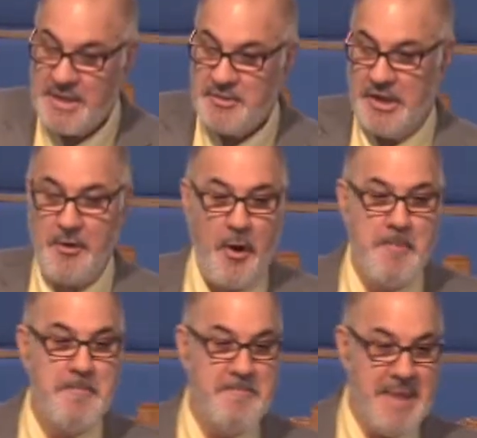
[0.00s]
There are
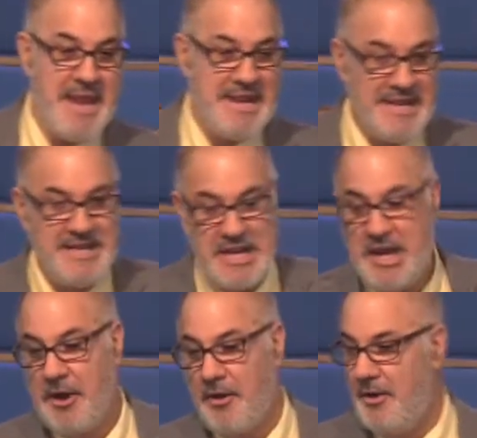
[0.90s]
many in
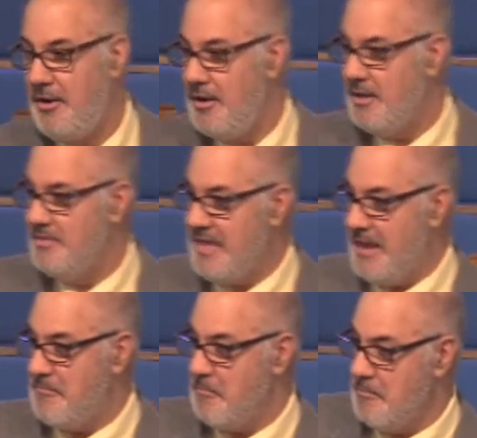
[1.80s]
here
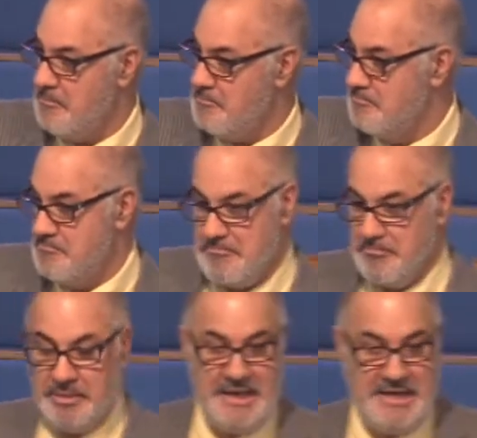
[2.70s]
that
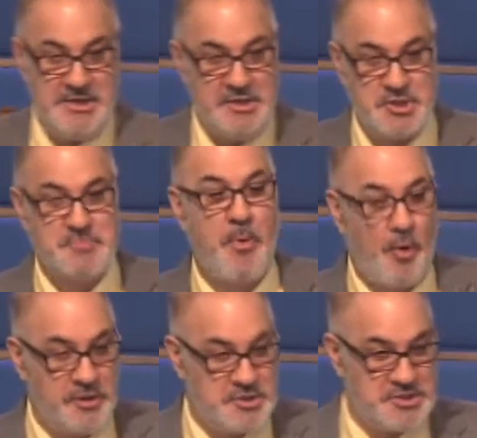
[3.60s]
played
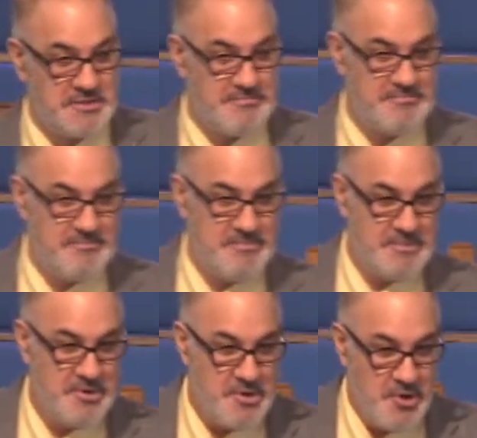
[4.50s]
sports
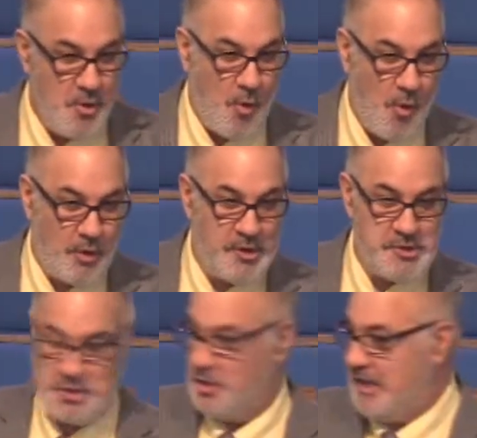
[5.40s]

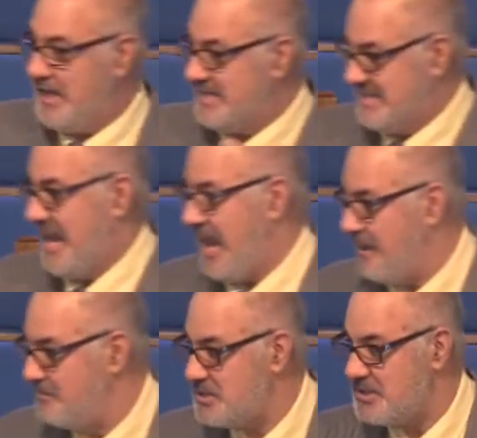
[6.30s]
or took
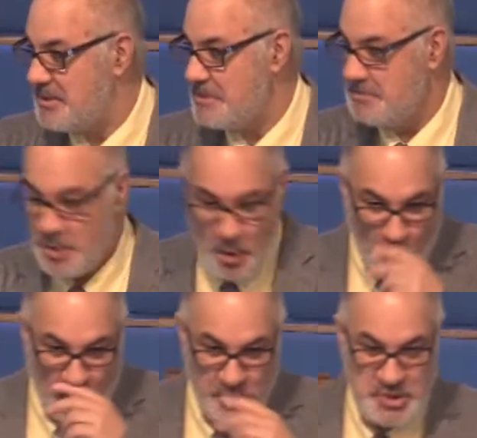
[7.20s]
exams
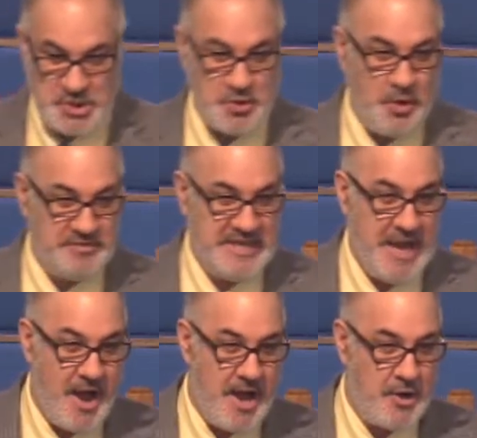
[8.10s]
or sought the
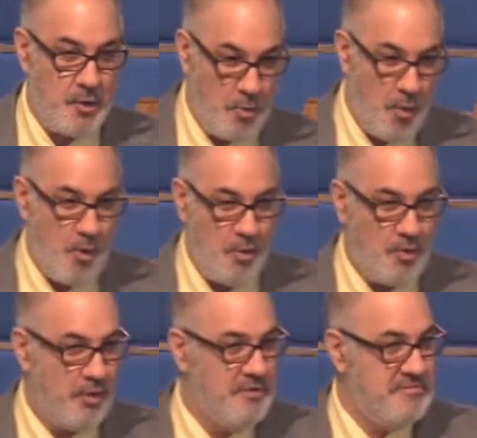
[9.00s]
honor roll
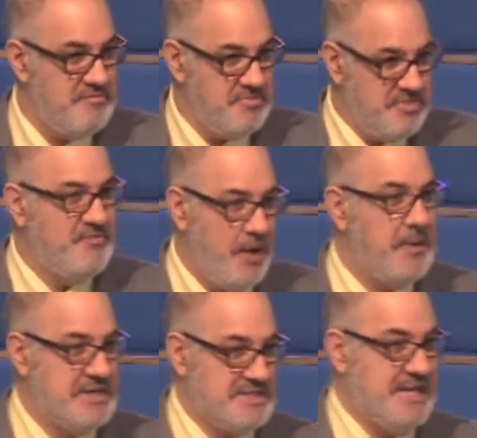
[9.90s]
or
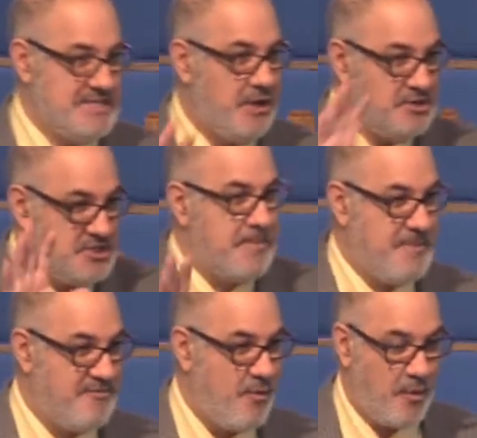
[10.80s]
various things that are set
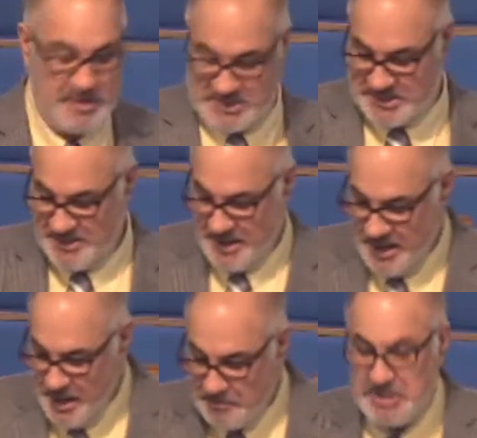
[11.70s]
before
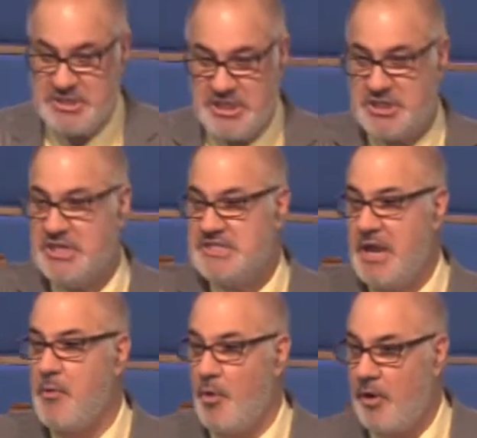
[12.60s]
us, positions
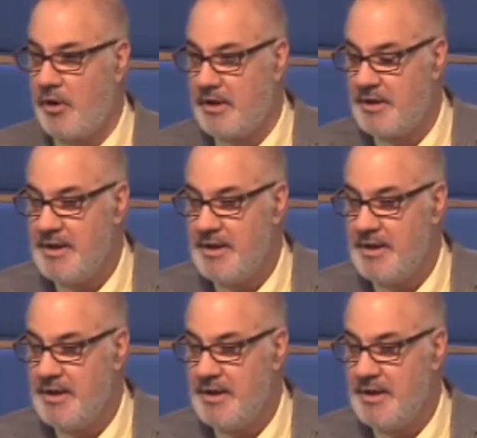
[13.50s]
at work.